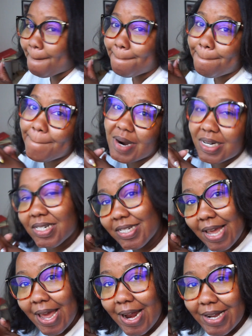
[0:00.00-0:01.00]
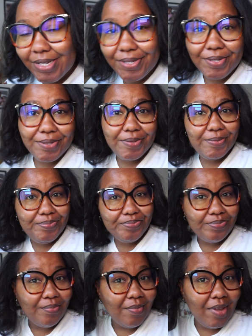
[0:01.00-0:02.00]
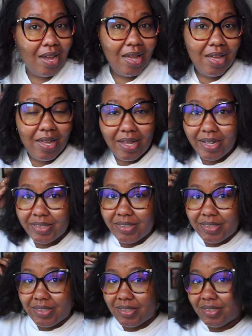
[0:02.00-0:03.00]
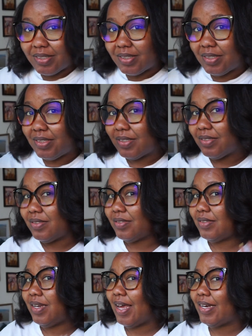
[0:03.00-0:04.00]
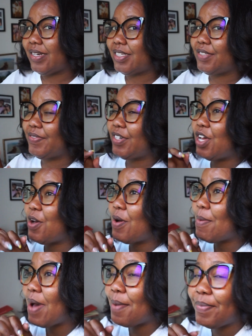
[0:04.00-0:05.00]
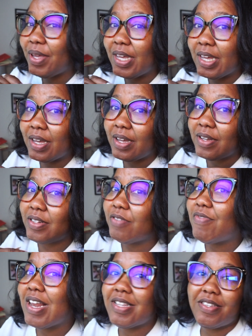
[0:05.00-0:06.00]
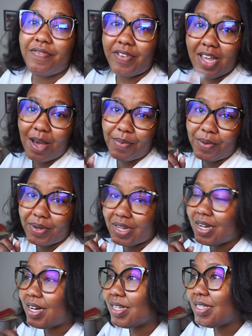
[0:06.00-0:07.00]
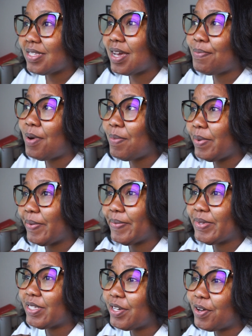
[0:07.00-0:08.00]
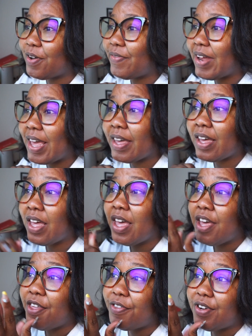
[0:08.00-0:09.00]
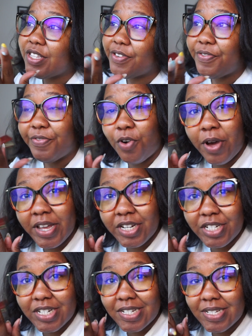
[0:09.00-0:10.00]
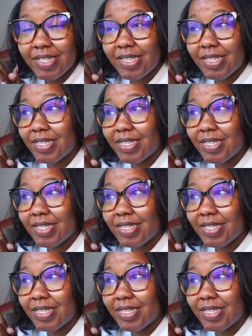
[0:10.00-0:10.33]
but yeah, so it's like this for now. I'm happy, relatively happy with the cut. I probably took off like 3 to 4 inches,